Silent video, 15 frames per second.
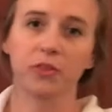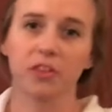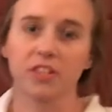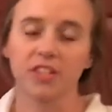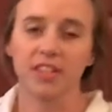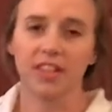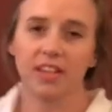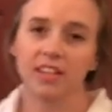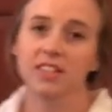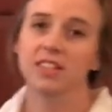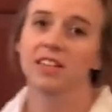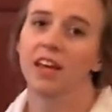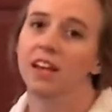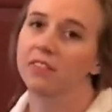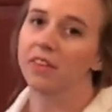through to the
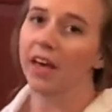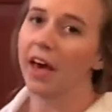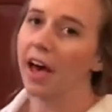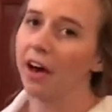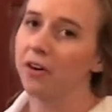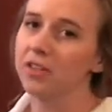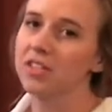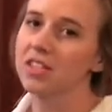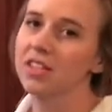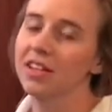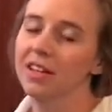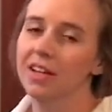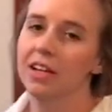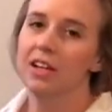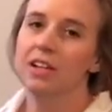inside of the house.
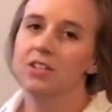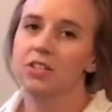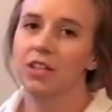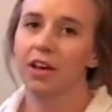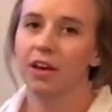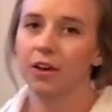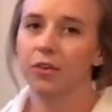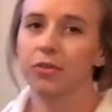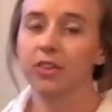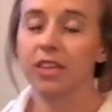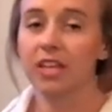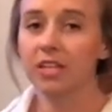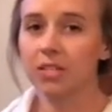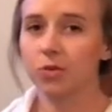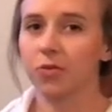So
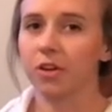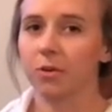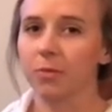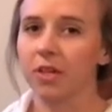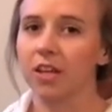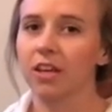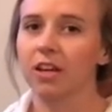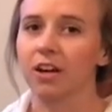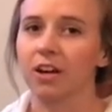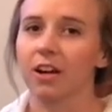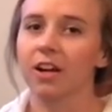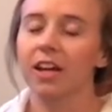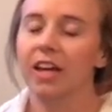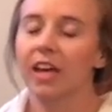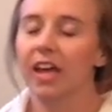this room
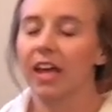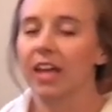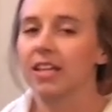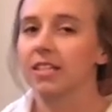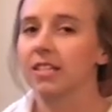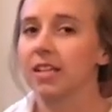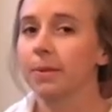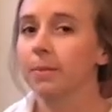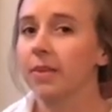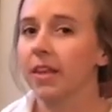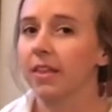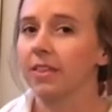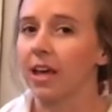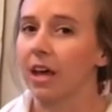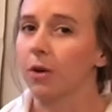here is
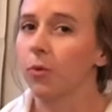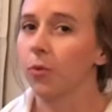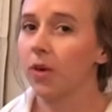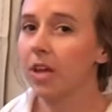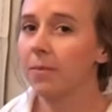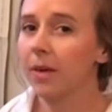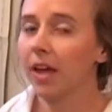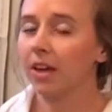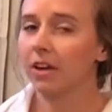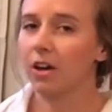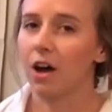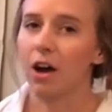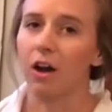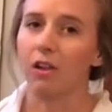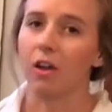something that we might
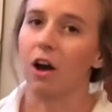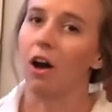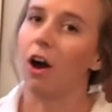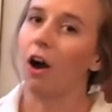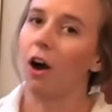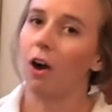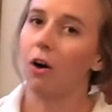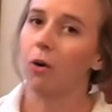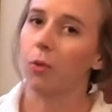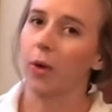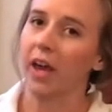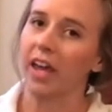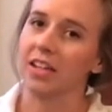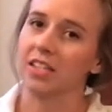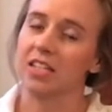call a
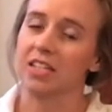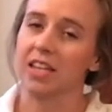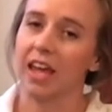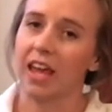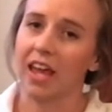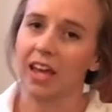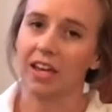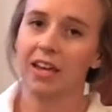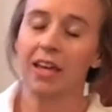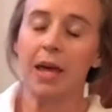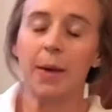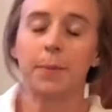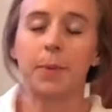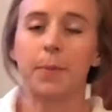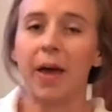hallway today,
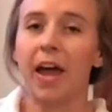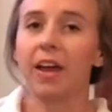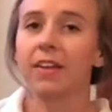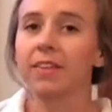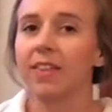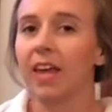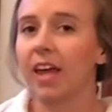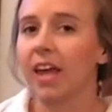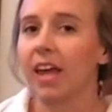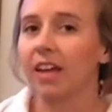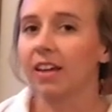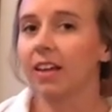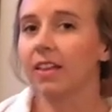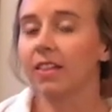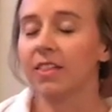but back
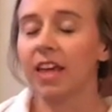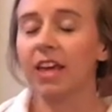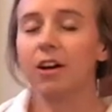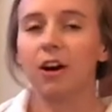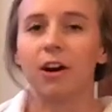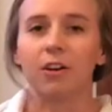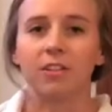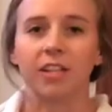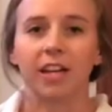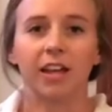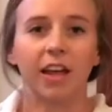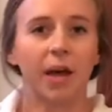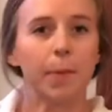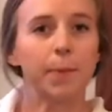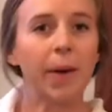then they called
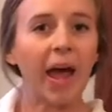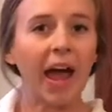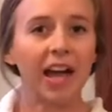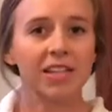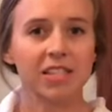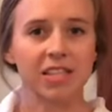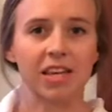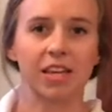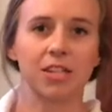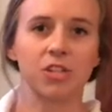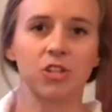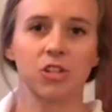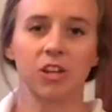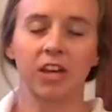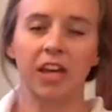it a
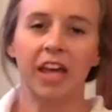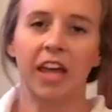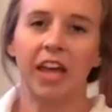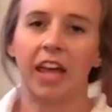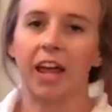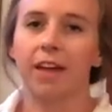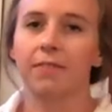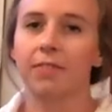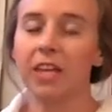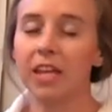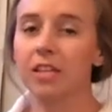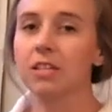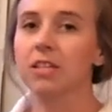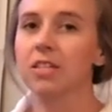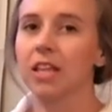passage. And
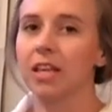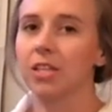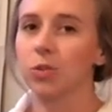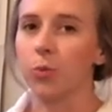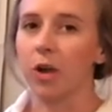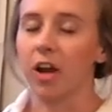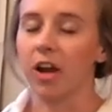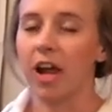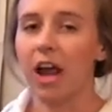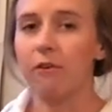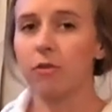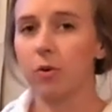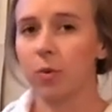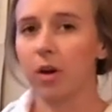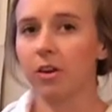this is where
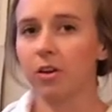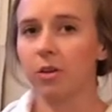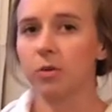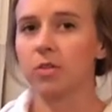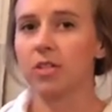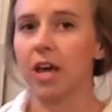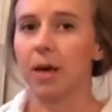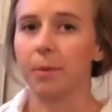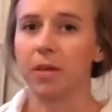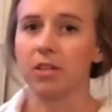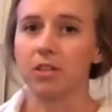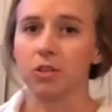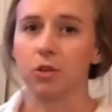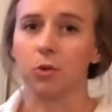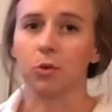everyone who's coming
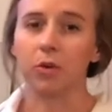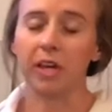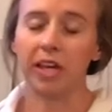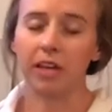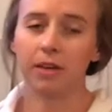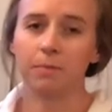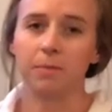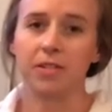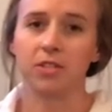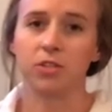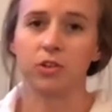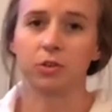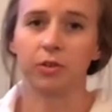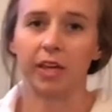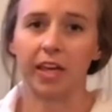to greet
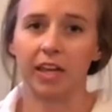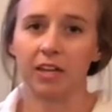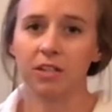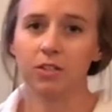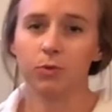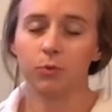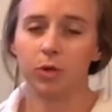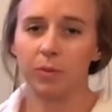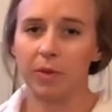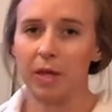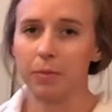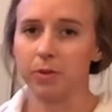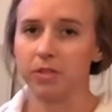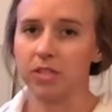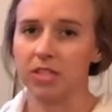Mr. Land would be
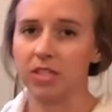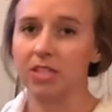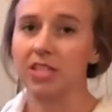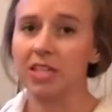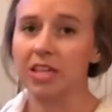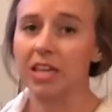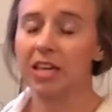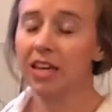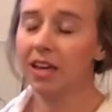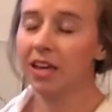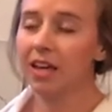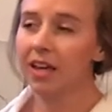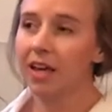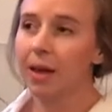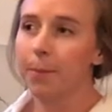able to see,
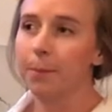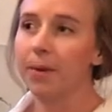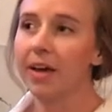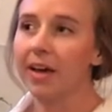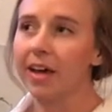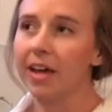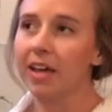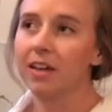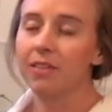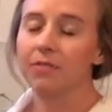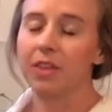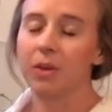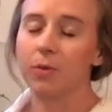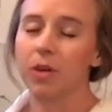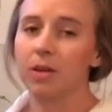but
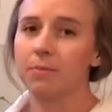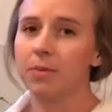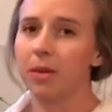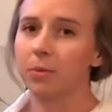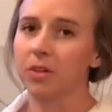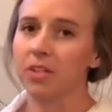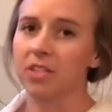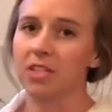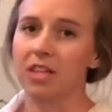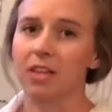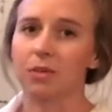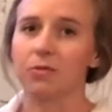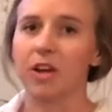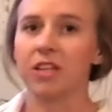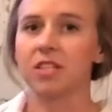they wouldn't be able to see
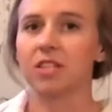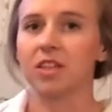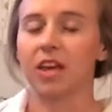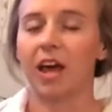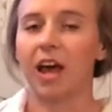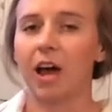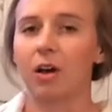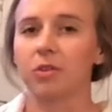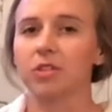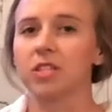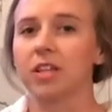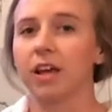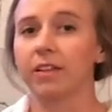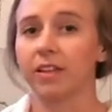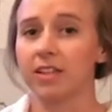the rest of the
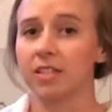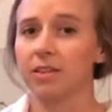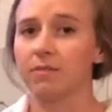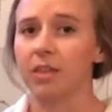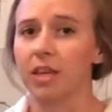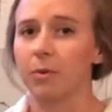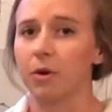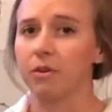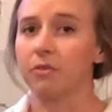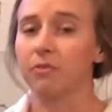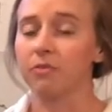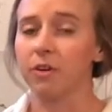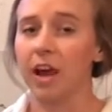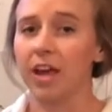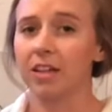house unless if they were
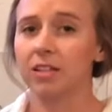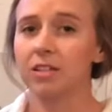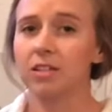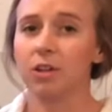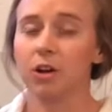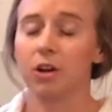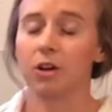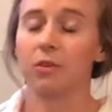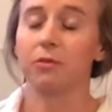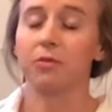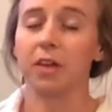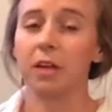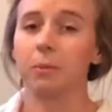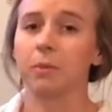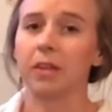friends or
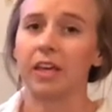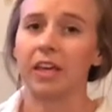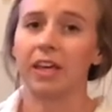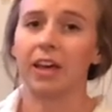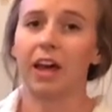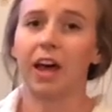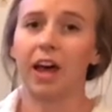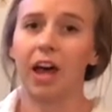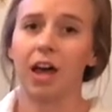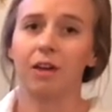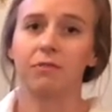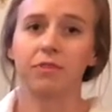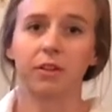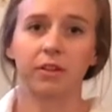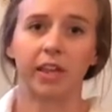family
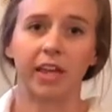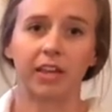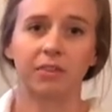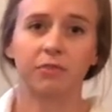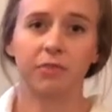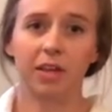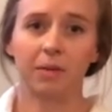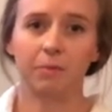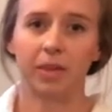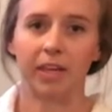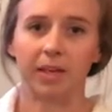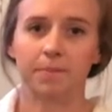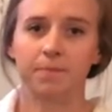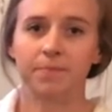of the Land family.